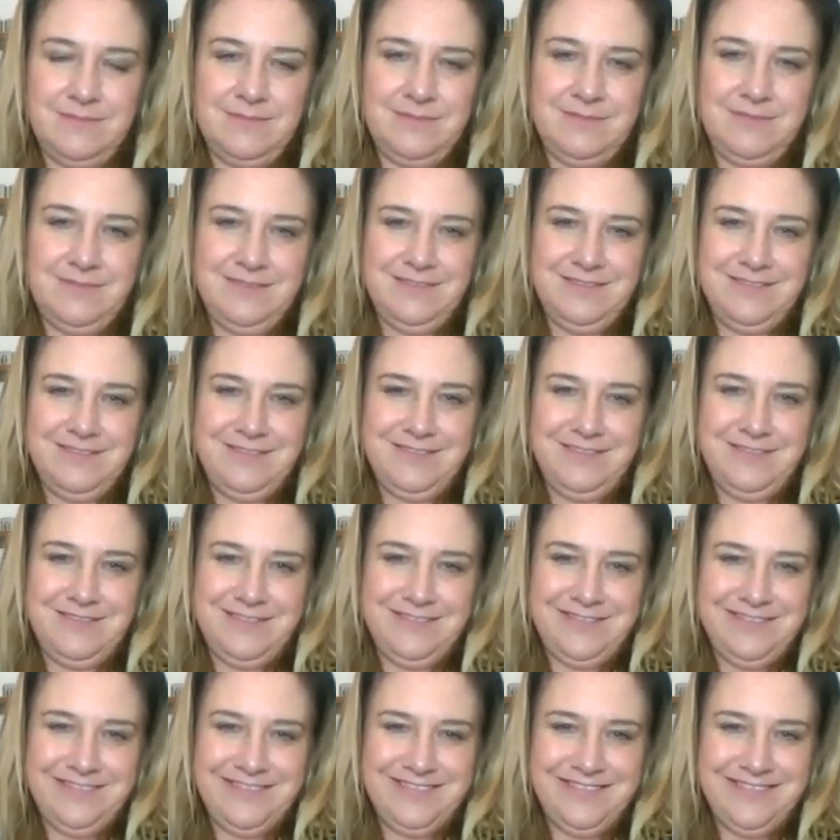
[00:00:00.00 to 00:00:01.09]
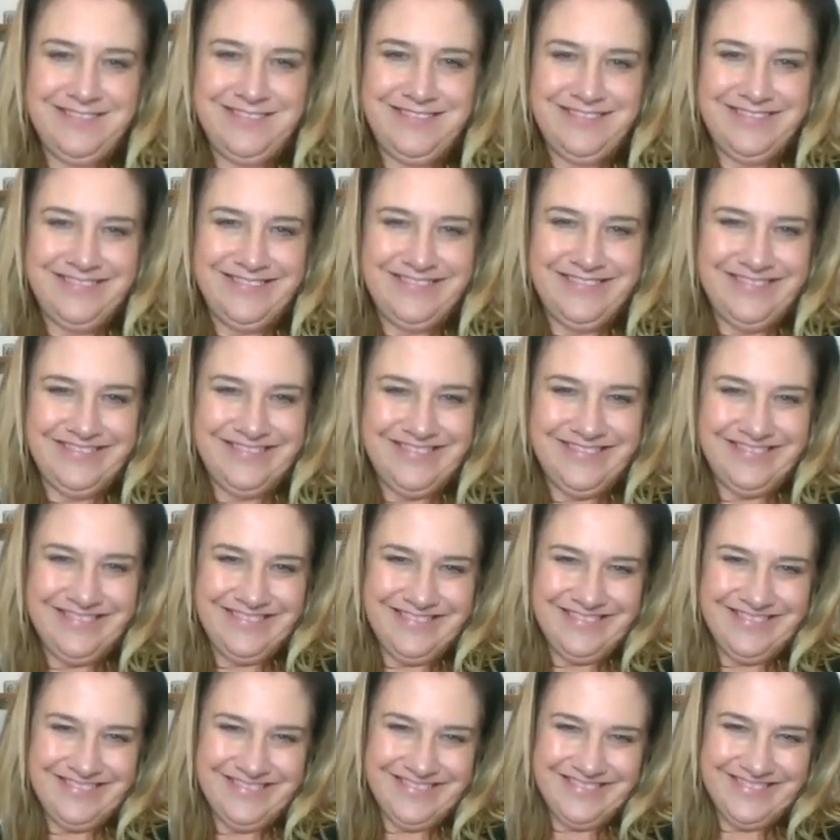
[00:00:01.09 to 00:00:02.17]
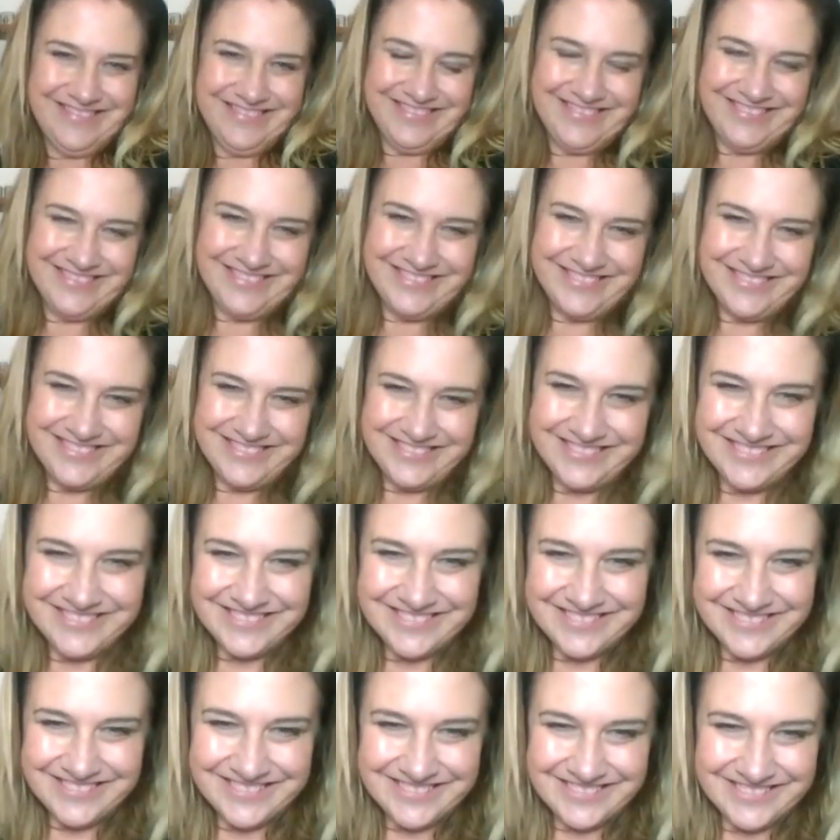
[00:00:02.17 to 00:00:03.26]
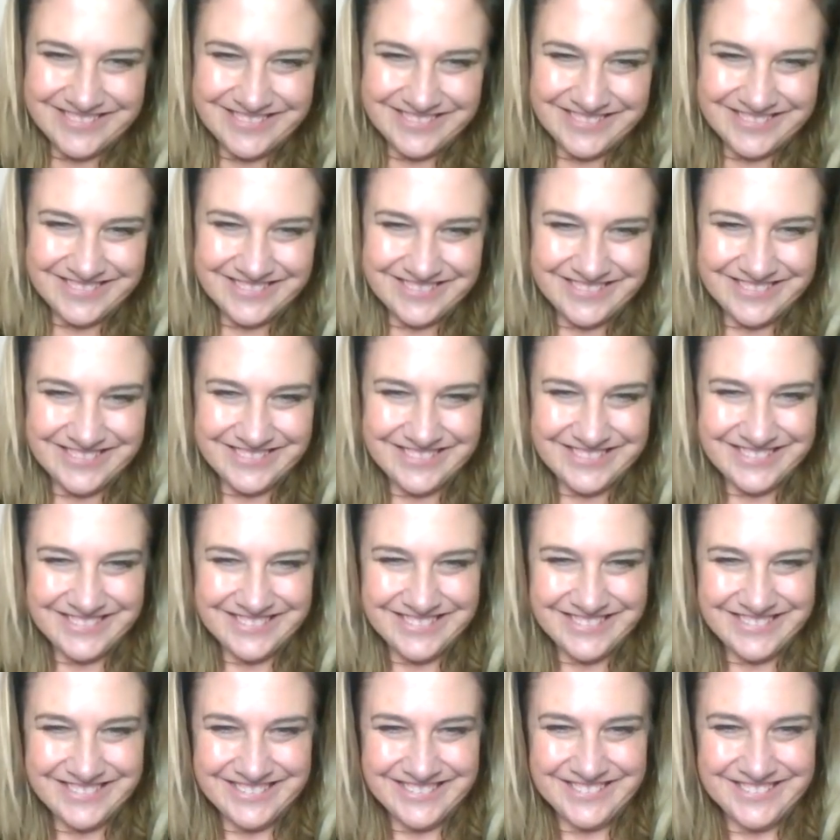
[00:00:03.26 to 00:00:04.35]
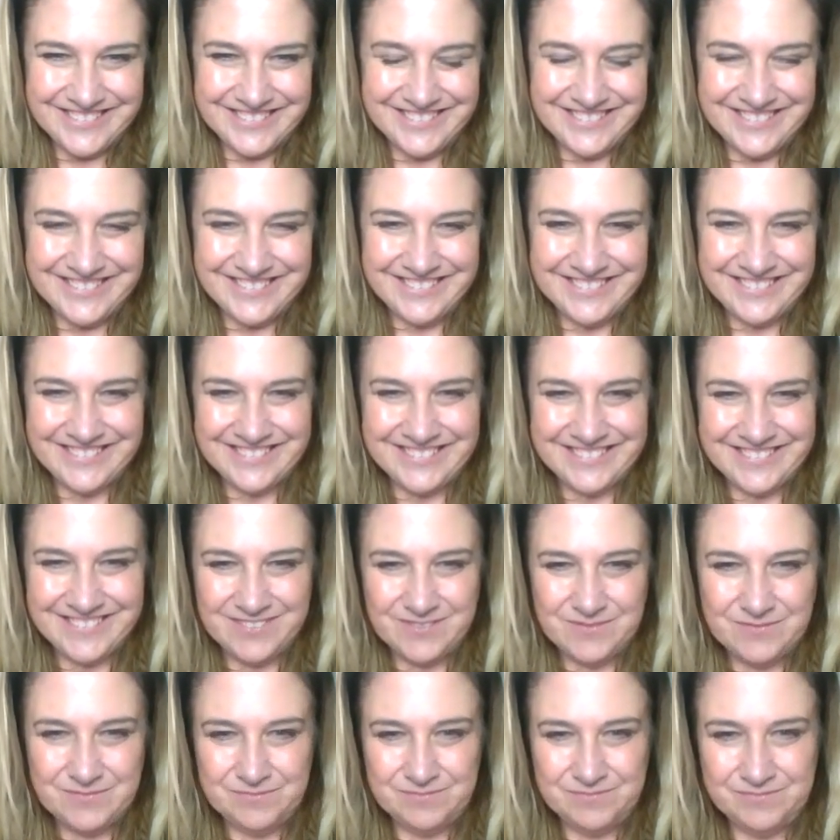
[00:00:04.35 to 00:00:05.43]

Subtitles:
The person shown says nothing.